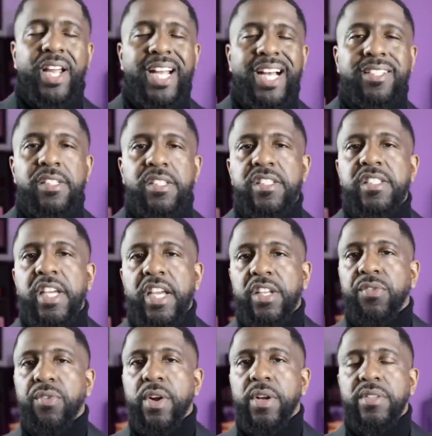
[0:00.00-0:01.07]
guys, this
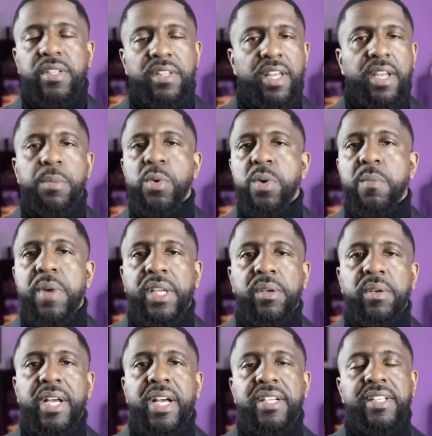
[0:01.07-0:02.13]
next fragrance, I think I'm going to make
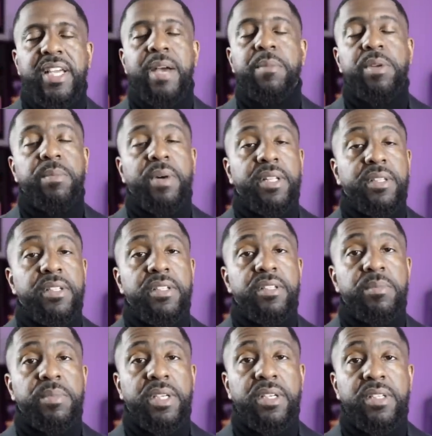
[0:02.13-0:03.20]
you guys happy about
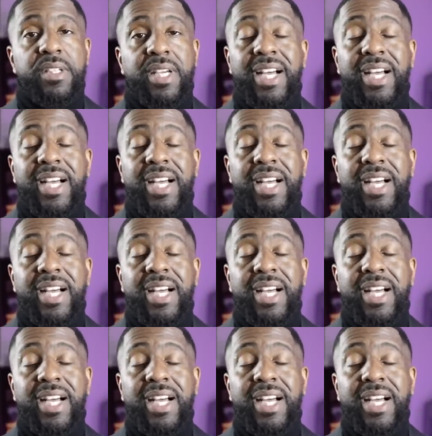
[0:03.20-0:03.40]
this because